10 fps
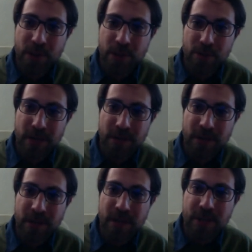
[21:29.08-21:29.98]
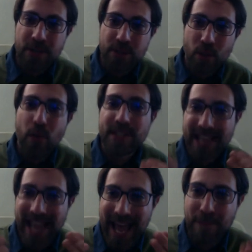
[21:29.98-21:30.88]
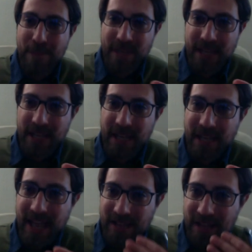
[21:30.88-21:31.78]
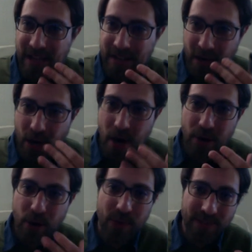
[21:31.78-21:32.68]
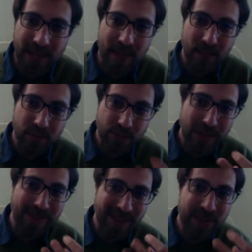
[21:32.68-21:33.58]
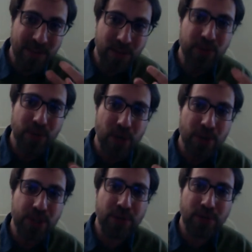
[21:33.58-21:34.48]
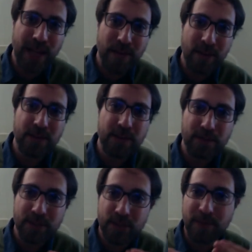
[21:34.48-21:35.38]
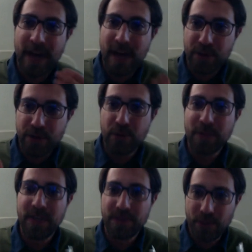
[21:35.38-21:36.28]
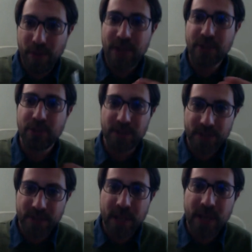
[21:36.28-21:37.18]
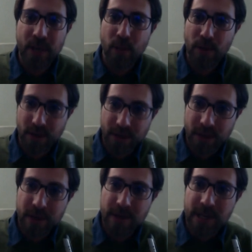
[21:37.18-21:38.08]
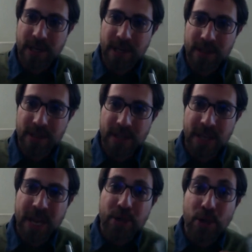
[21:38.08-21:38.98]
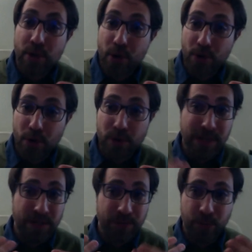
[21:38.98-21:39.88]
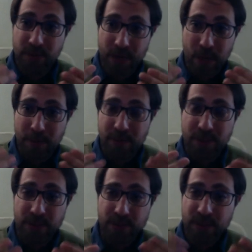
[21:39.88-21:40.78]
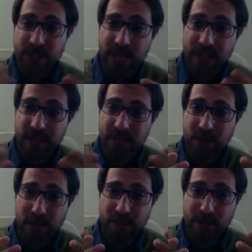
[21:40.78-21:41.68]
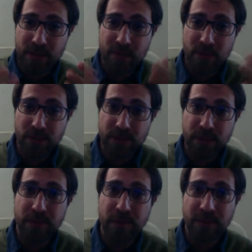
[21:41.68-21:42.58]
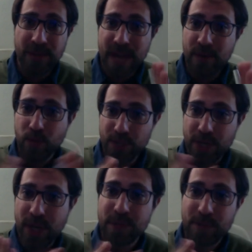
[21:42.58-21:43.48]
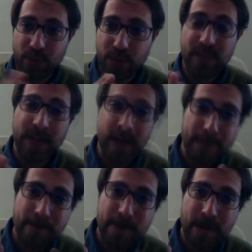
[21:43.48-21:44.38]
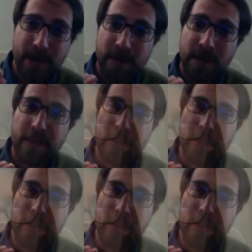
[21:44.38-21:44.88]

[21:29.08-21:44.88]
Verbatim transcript: right? So what's happening at, at a concrete level, so at, at an ontological level in terms of how human interactions work. And it's mm. like not not only through the opposites of society and solitude, also for that which comes between them, right? Yeah,